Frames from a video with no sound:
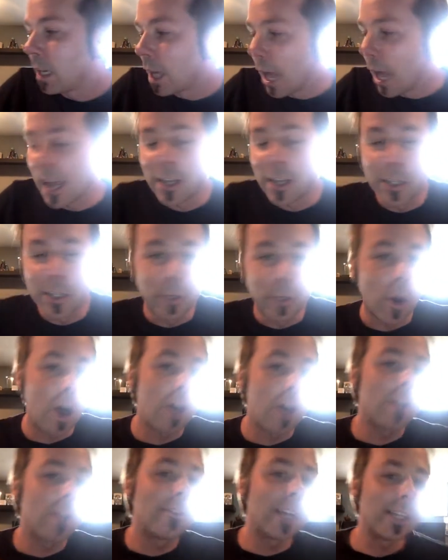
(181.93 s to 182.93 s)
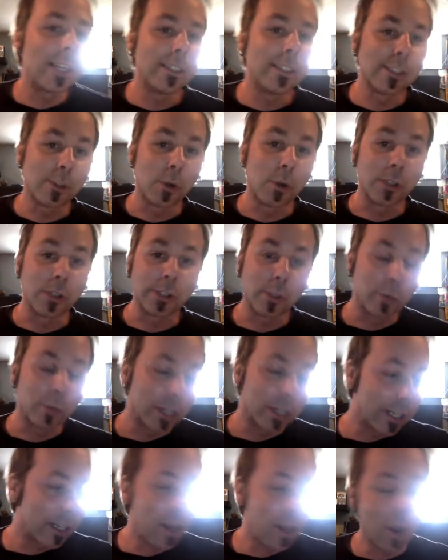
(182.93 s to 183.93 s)
gonna do all of that in this course. So we're
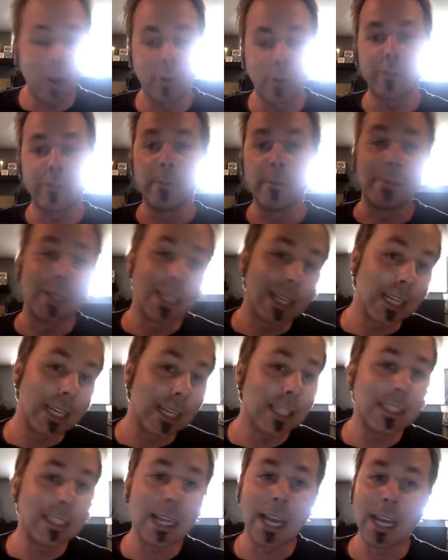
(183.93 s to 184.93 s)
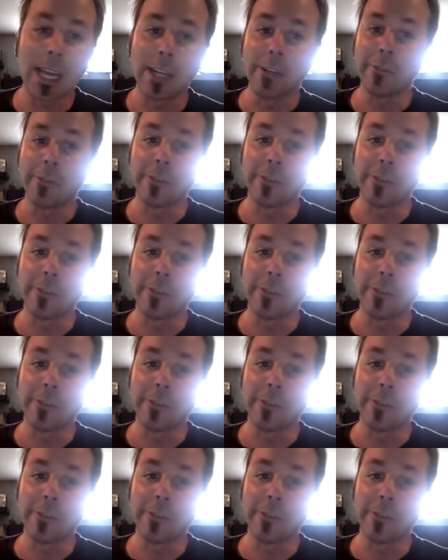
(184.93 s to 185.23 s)
gonna go from beginning to end,